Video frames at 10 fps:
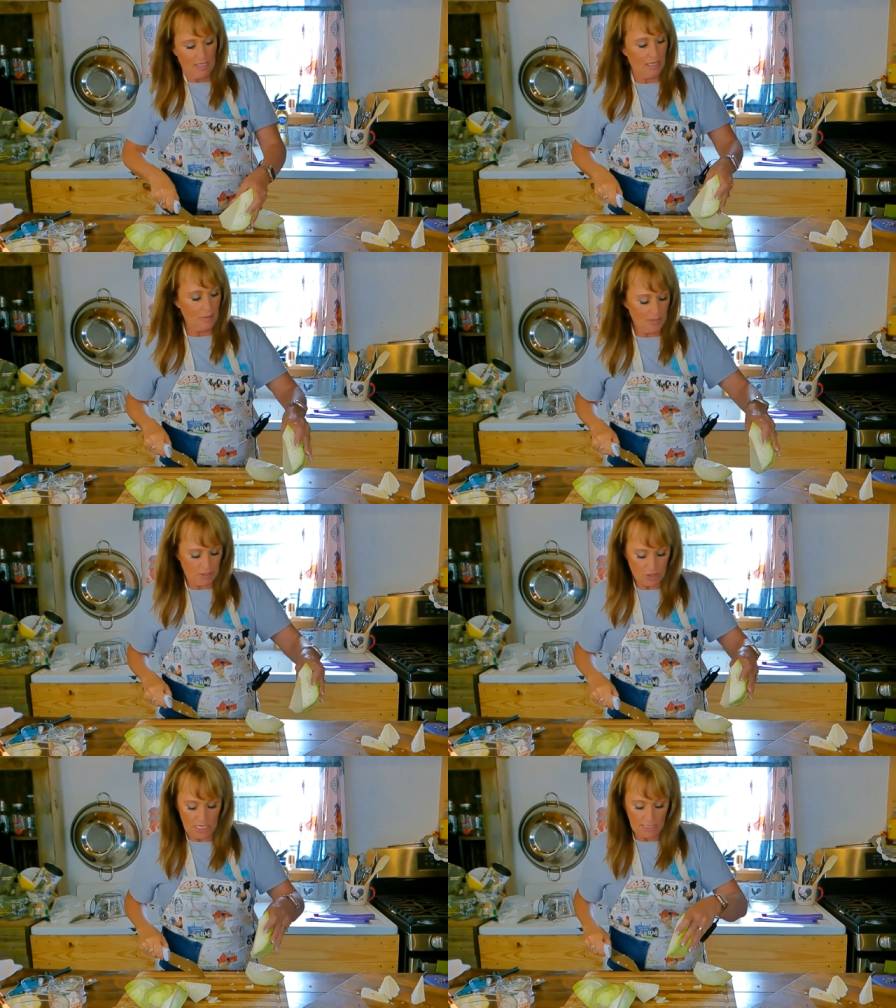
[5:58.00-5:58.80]
Let
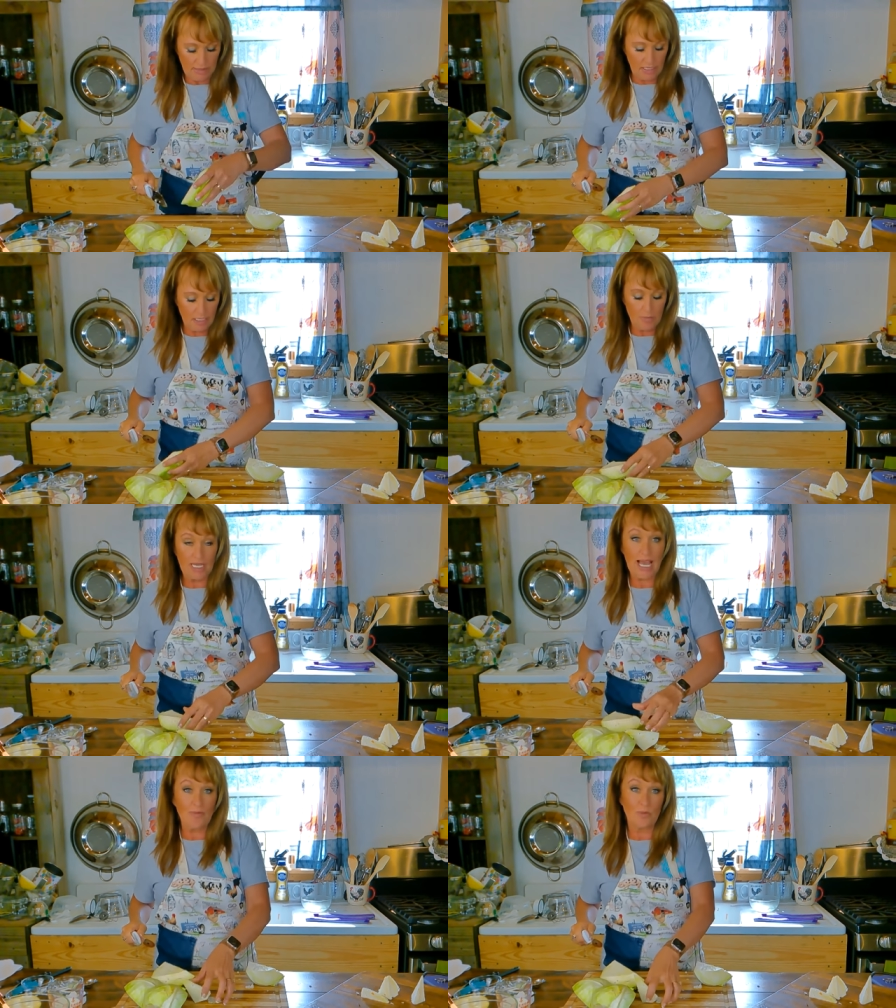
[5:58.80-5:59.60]
me check them
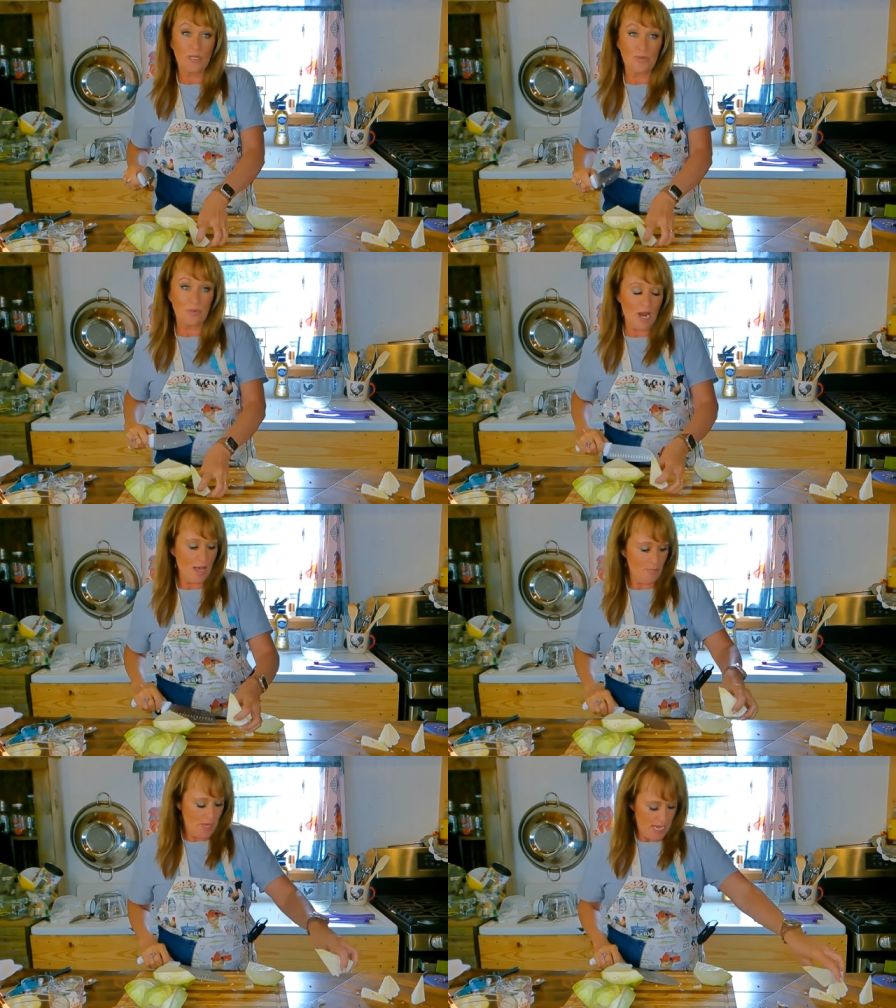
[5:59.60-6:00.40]
and I will be
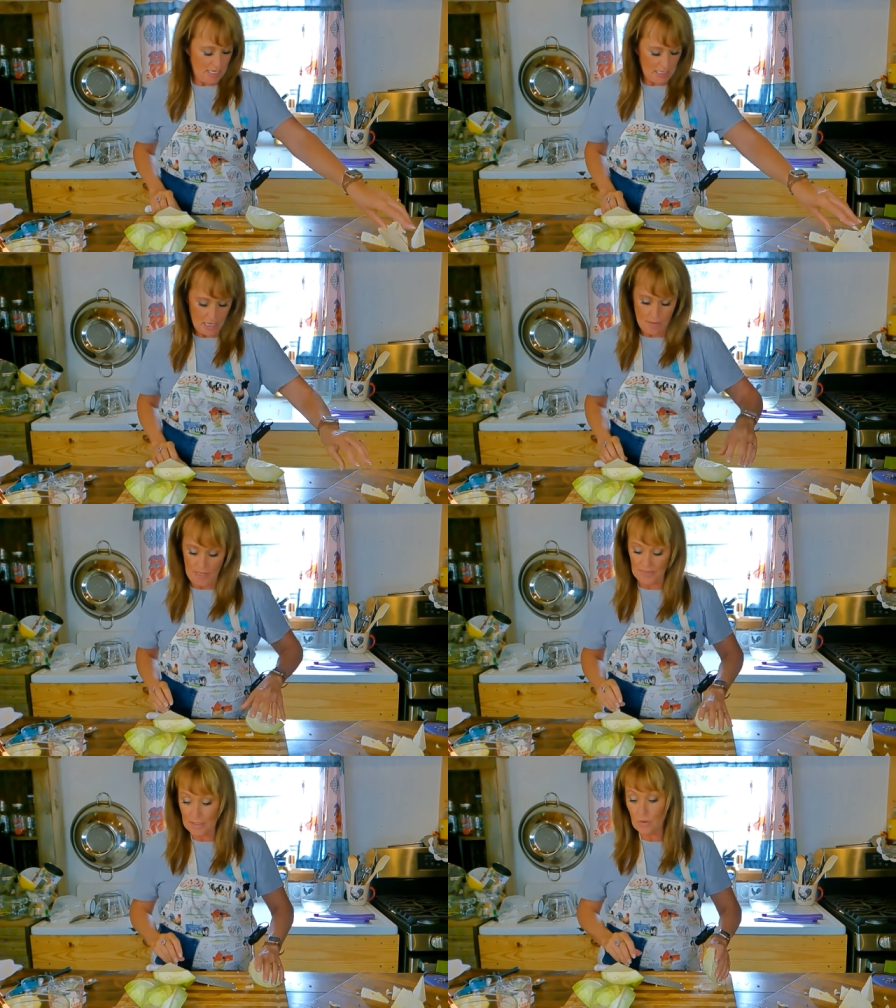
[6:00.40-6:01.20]
right back.
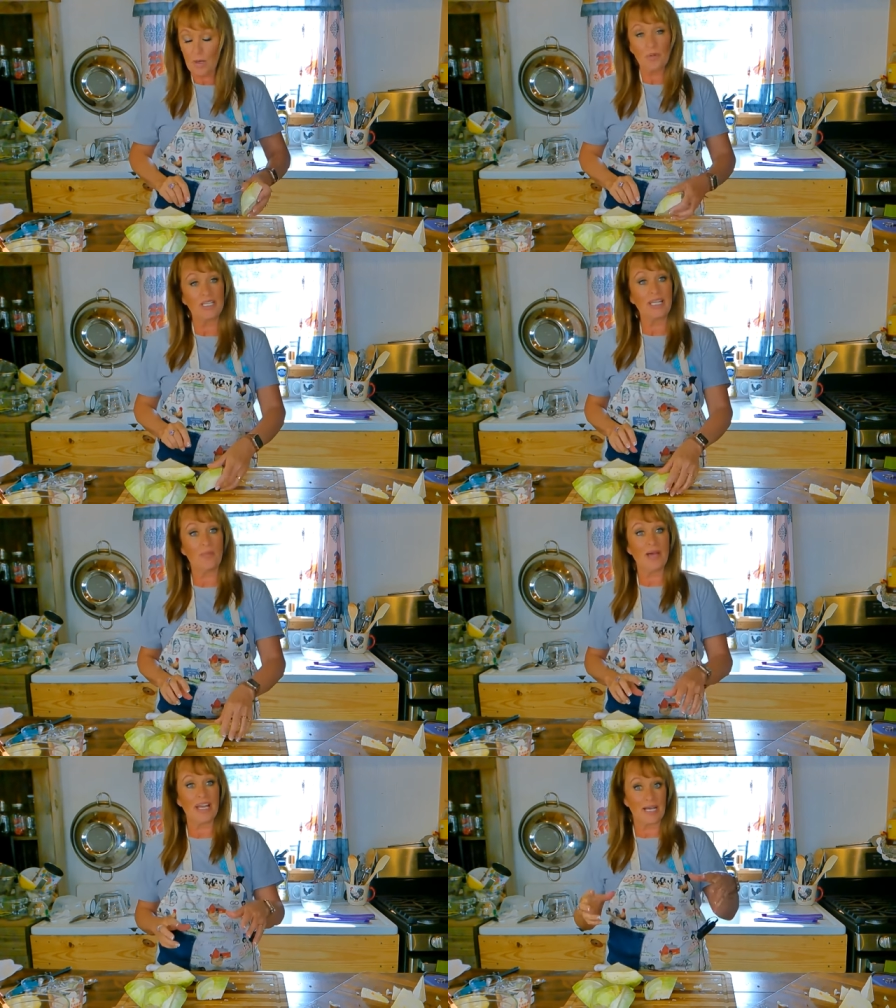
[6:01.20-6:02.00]
Um, I think when I bring
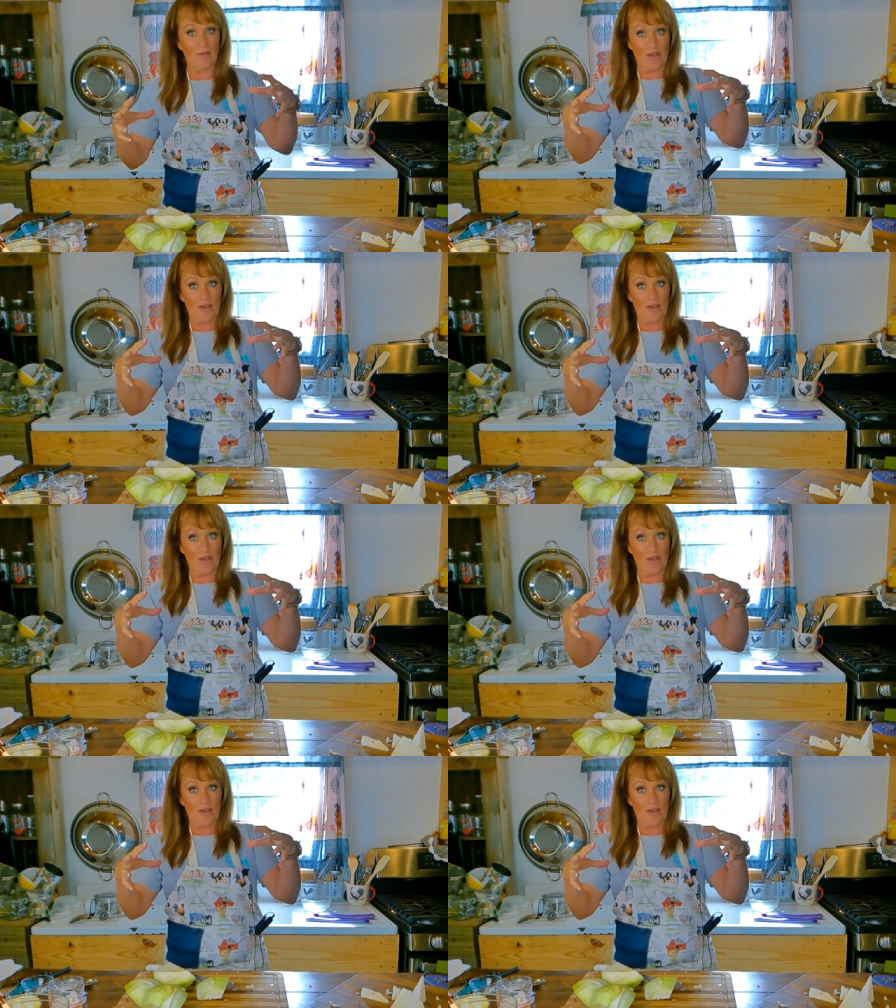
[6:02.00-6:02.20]
y'all back,